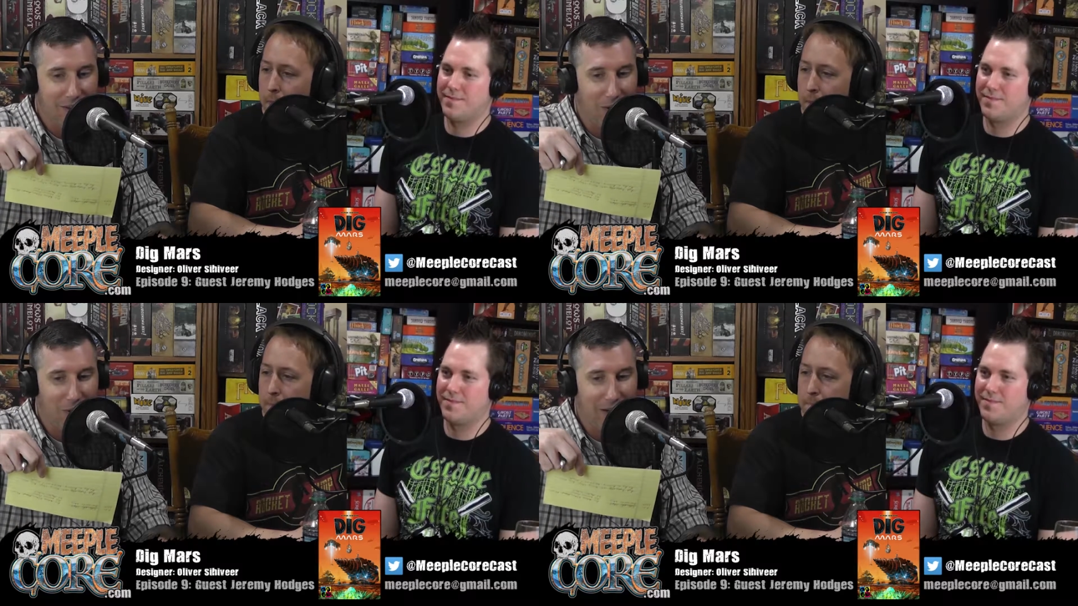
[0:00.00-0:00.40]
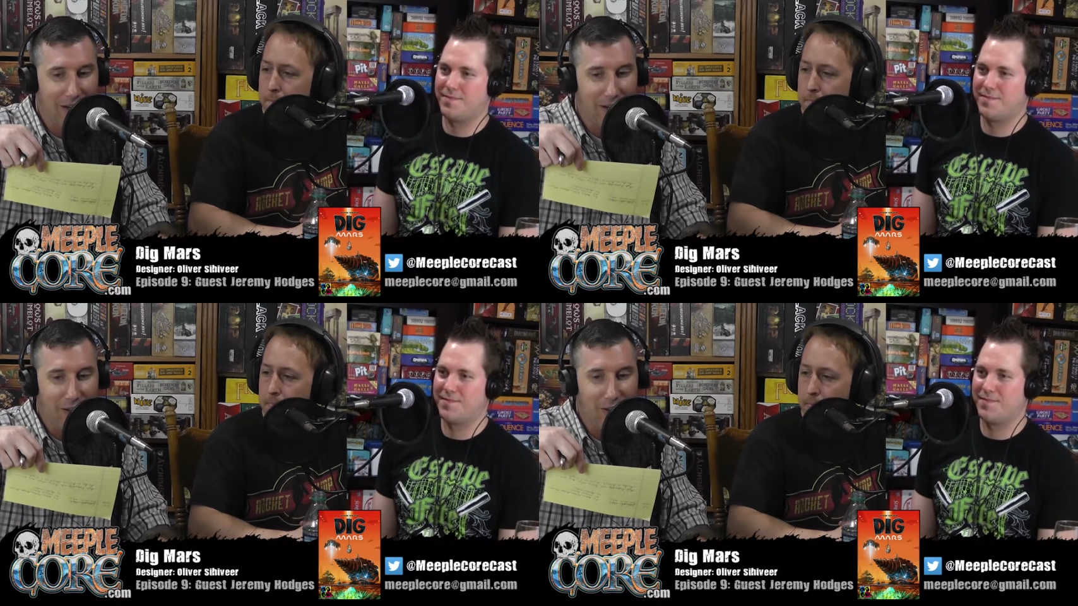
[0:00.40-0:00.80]
Speaker 1: Oh, I got
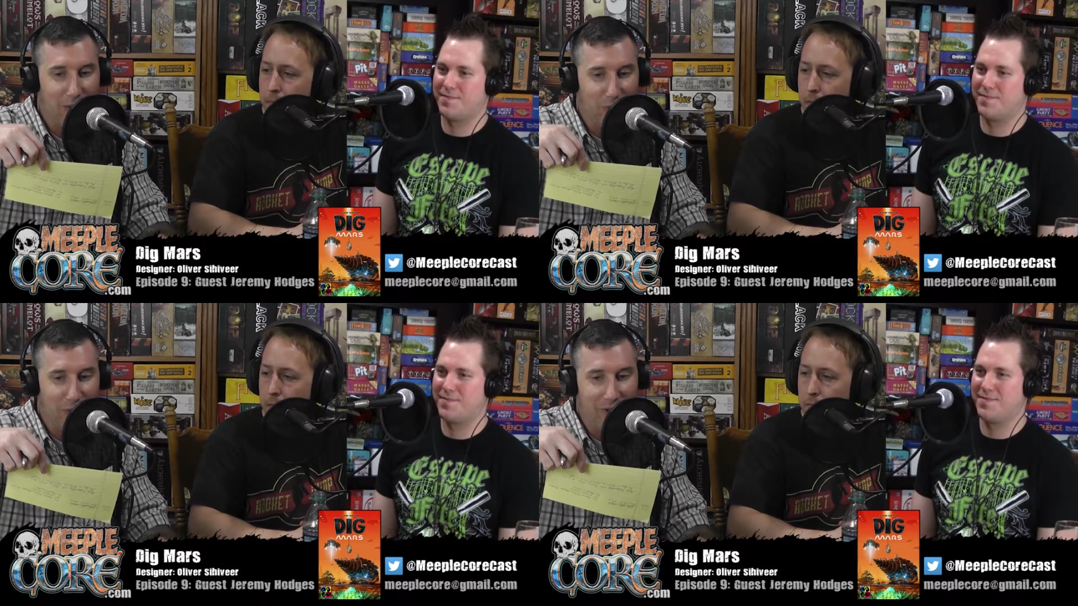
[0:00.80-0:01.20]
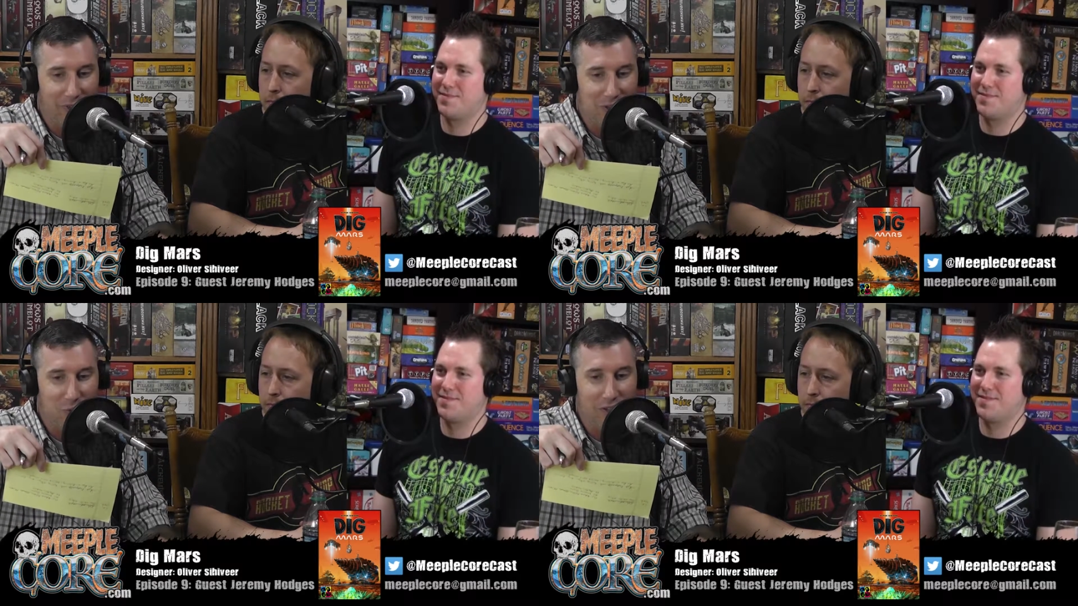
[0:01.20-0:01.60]
a three on
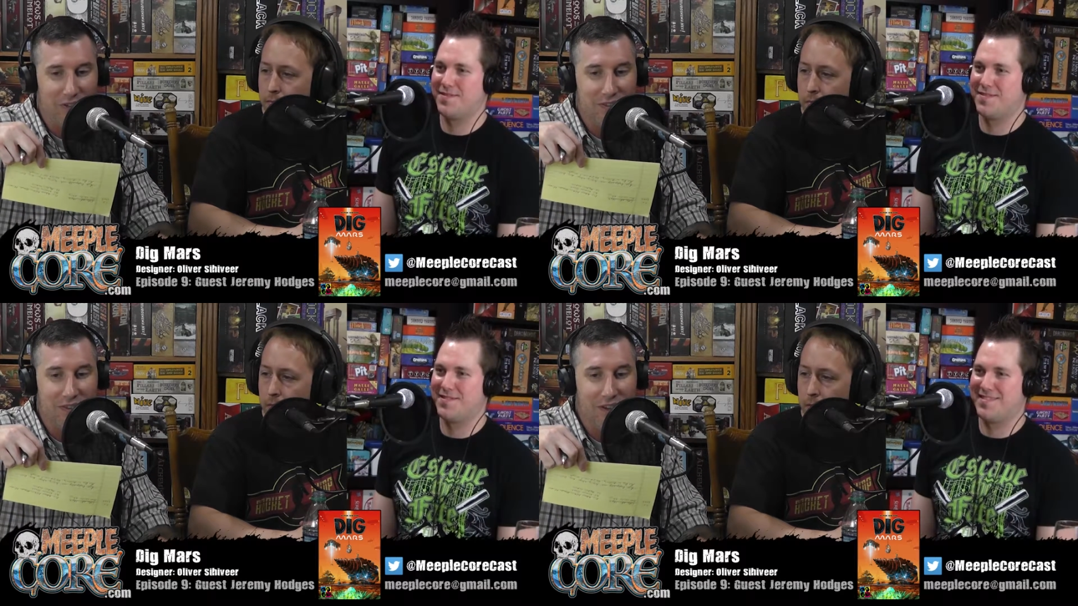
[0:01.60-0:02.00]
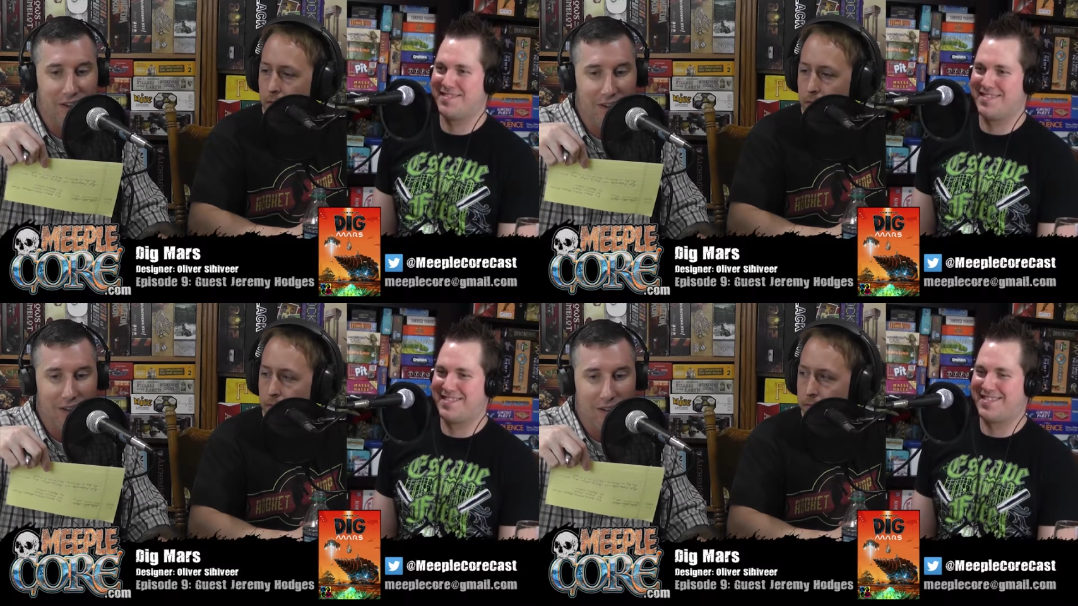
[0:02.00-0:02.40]
this one.
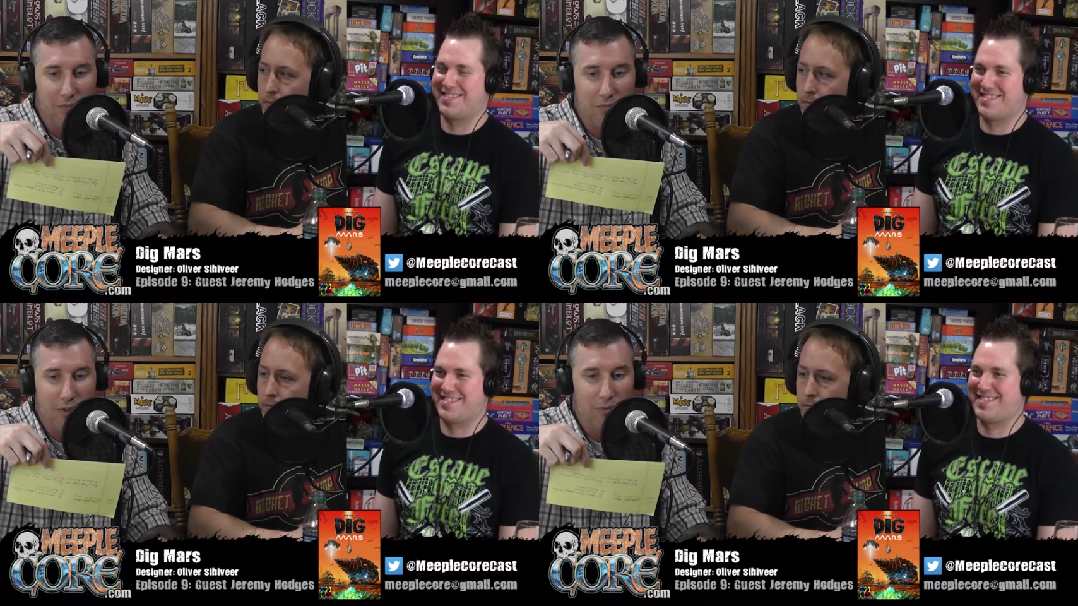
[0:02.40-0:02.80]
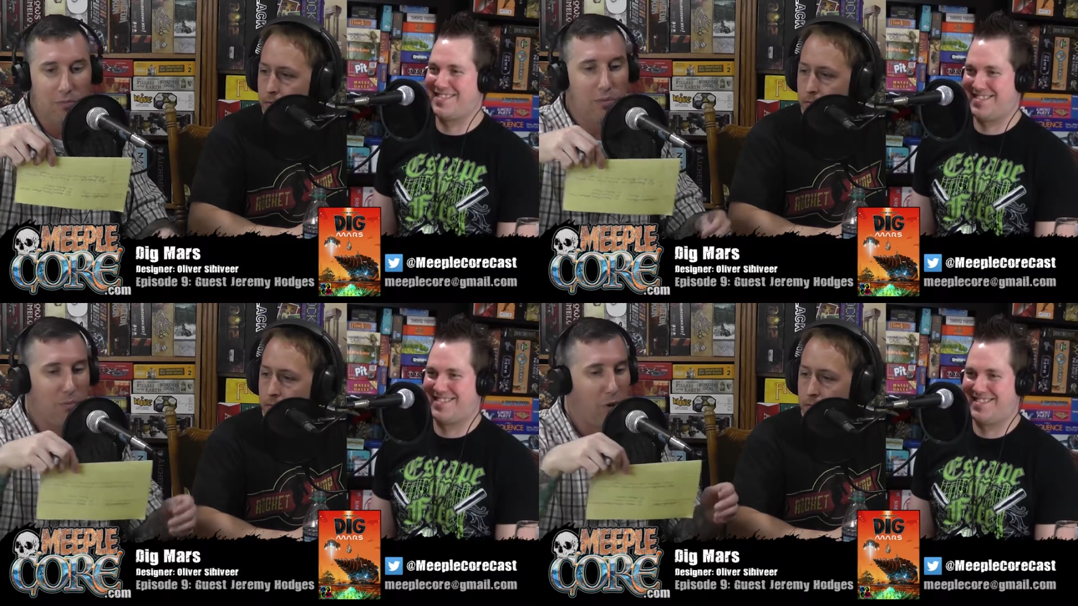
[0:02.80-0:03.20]
Uh,
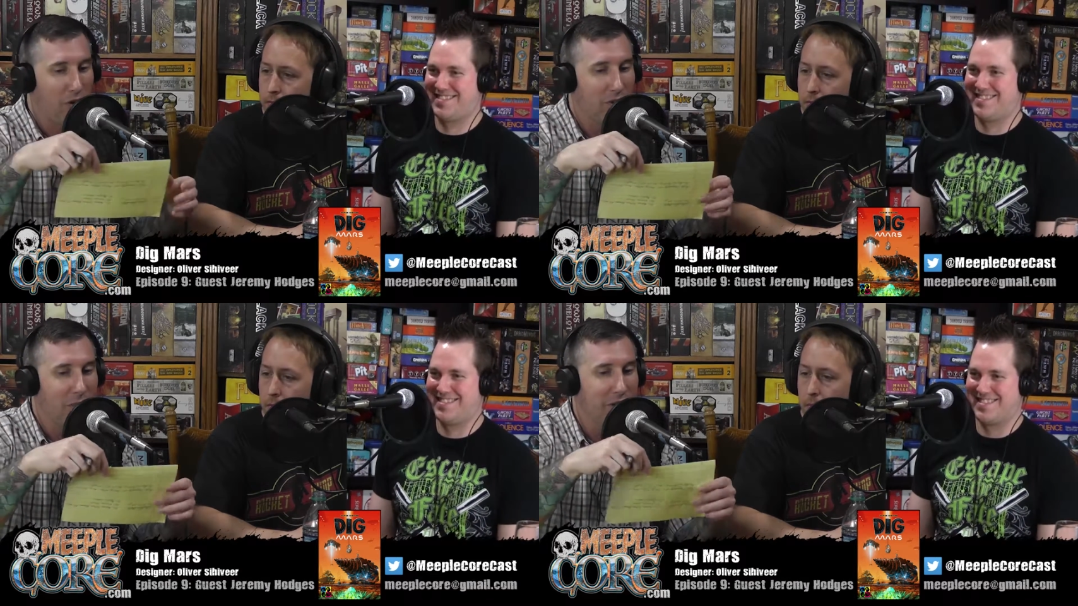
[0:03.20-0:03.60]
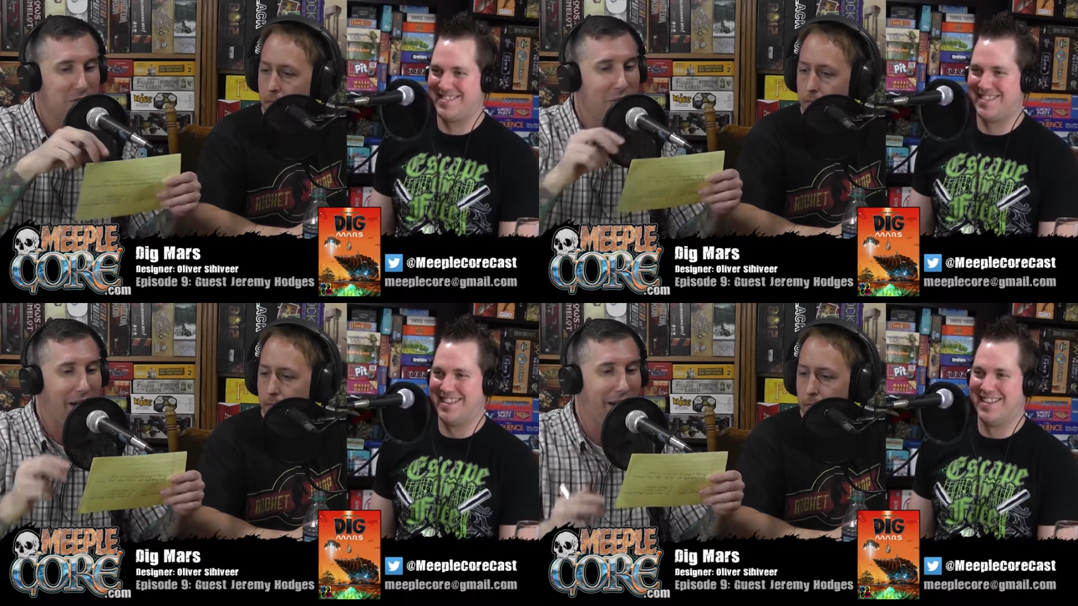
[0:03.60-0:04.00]
partly because of
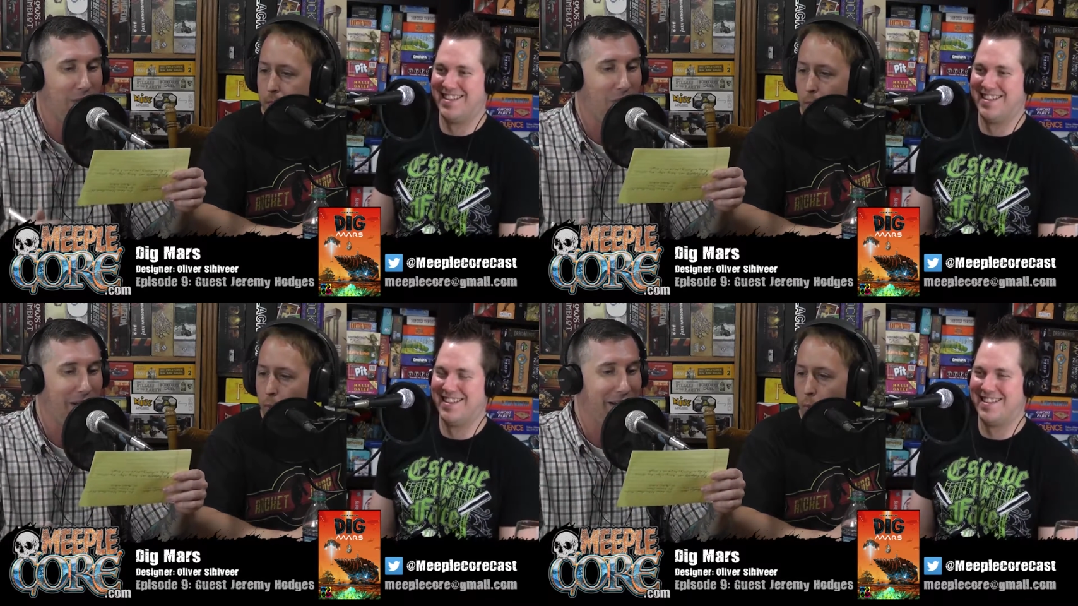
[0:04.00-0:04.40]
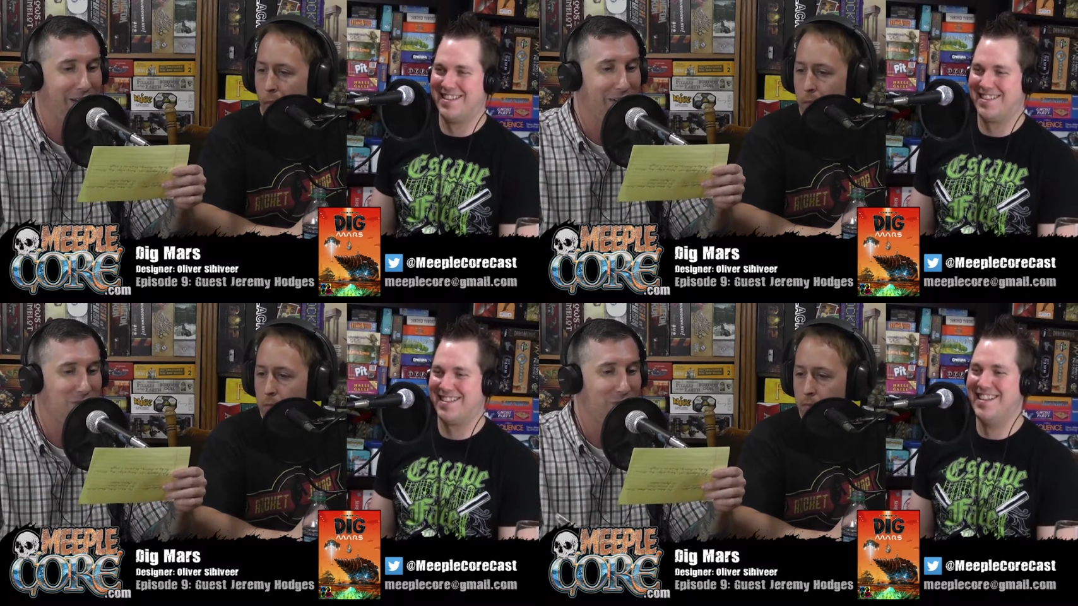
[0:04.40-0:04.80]
my handwriting.
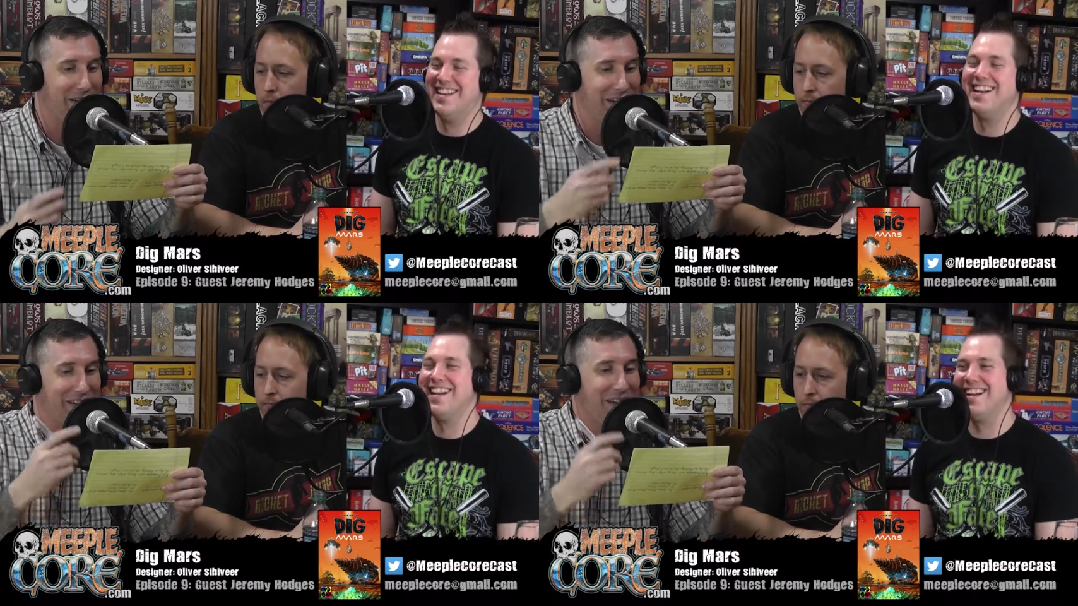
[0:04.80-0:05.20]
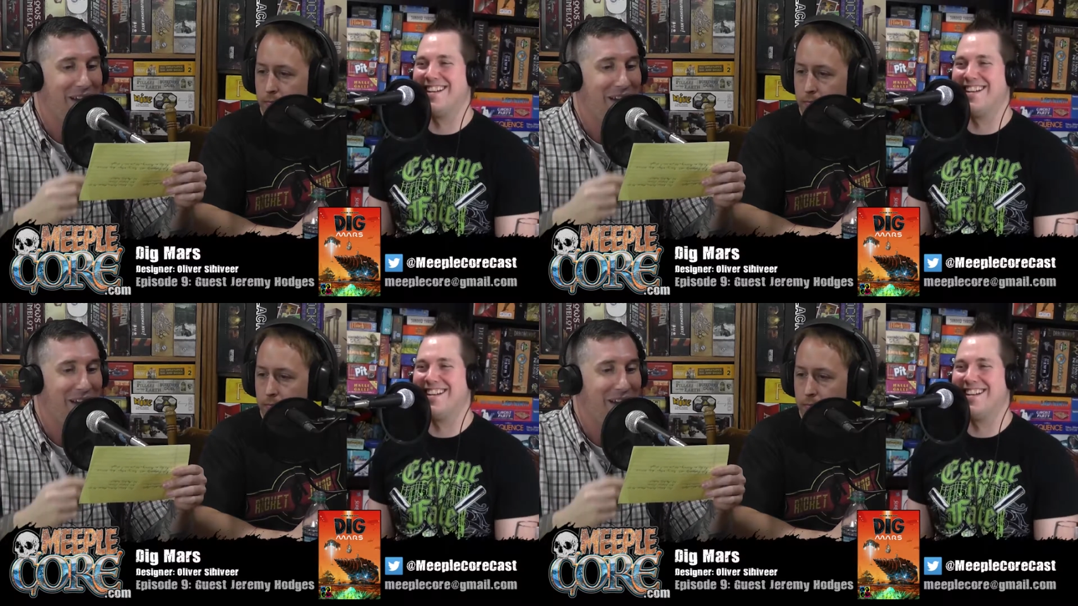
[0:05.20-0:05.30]
Let's try it again.